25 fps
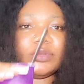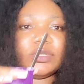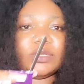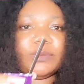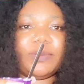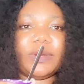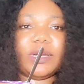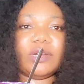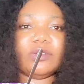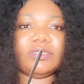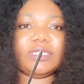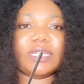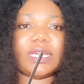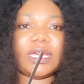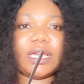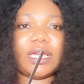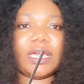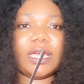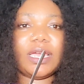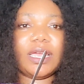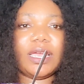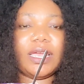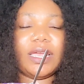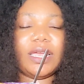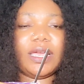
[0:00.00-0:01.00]
the powder,
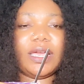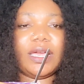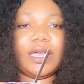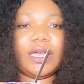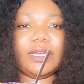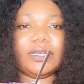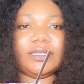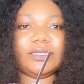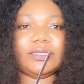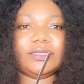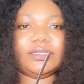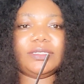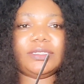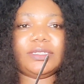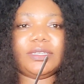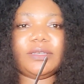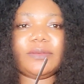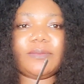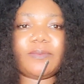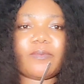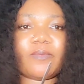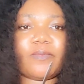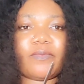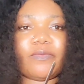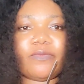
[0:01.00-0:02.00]
and
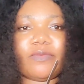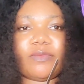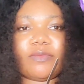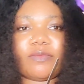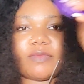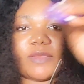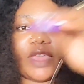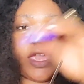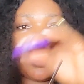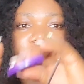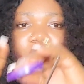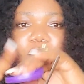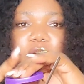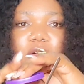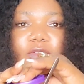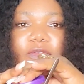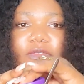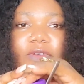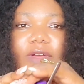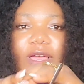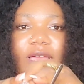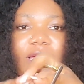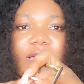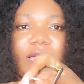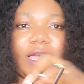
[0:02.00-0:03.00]
I
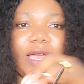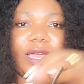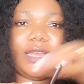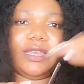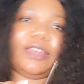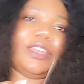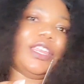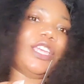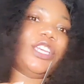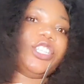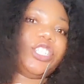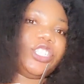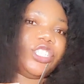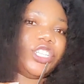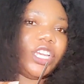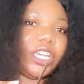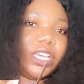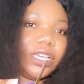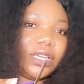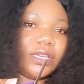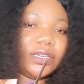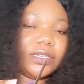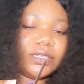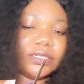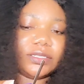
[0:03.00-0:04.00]
cover, and then I shake
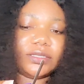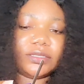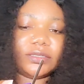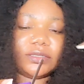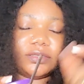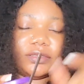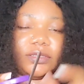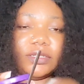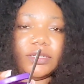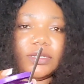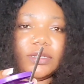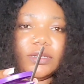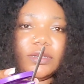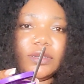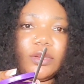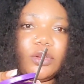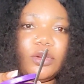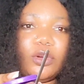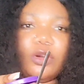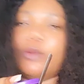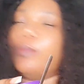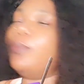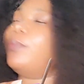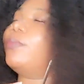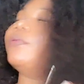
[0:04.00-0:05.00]
the
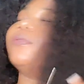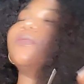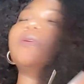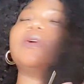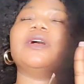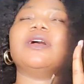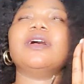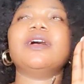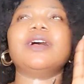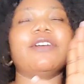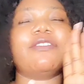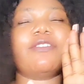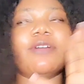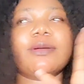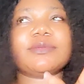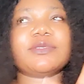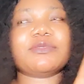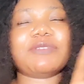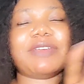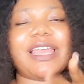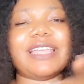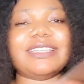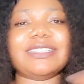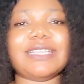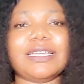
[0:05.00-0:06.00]
cup. I've come to
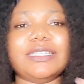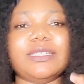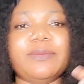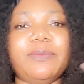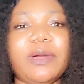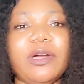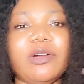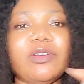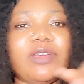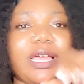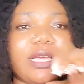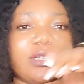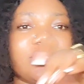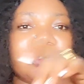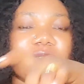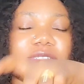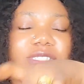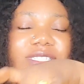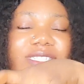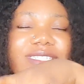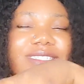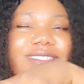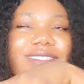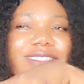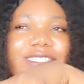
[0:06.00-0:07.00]
realize that the powder
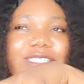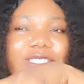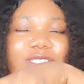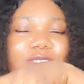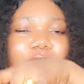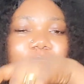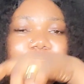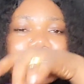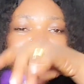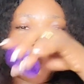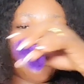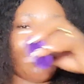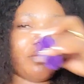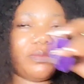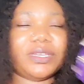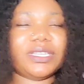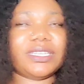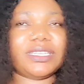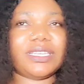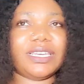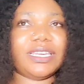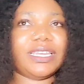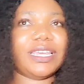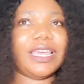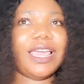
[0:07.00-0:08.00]
doesn't dissolve
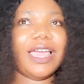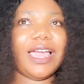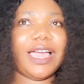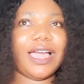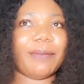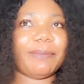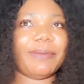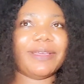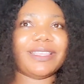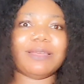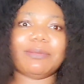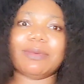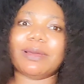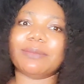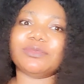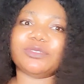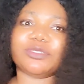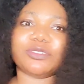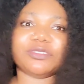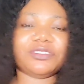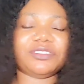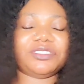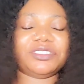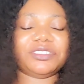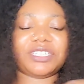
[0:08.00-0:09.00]
completely, and by the time I'm
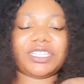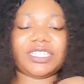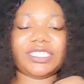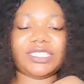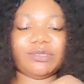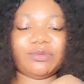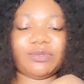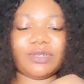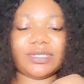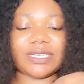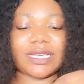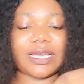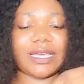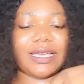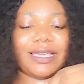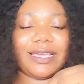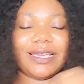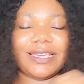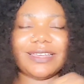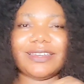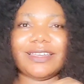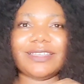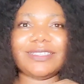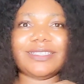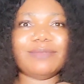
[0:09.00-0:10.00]
done drinking the water,
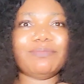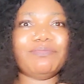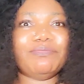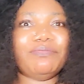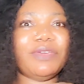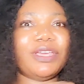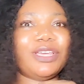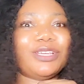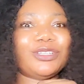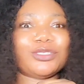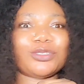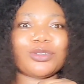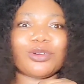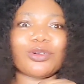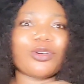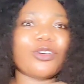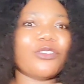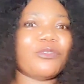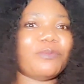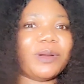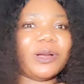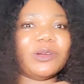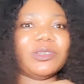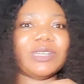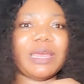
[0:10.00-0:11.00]
there's a big chunk
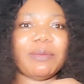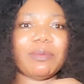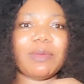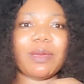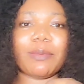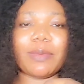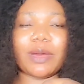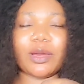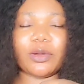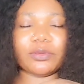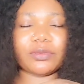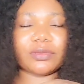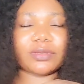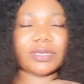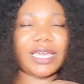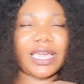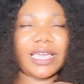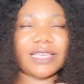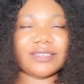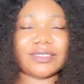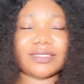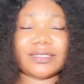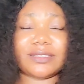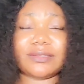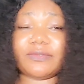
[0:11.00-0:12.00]
of powder in my mouth.
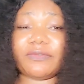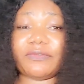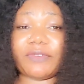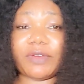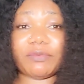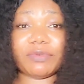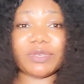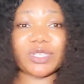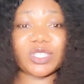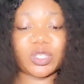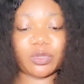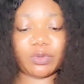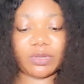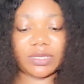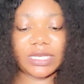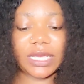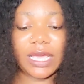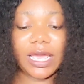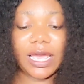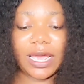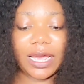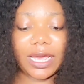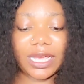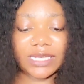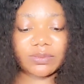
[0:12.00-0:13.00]
Guys, this is very sweet.
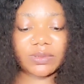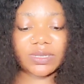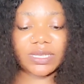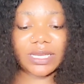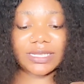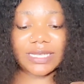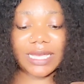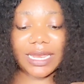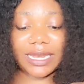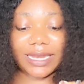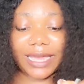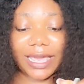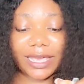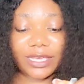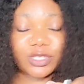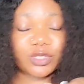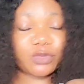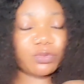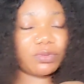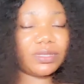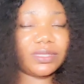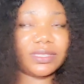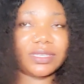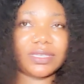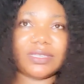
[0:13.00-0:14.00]
As much as I like
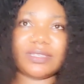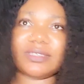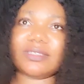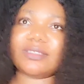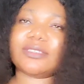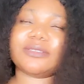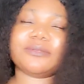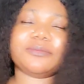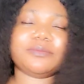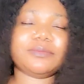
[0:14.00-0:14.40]
sweet things,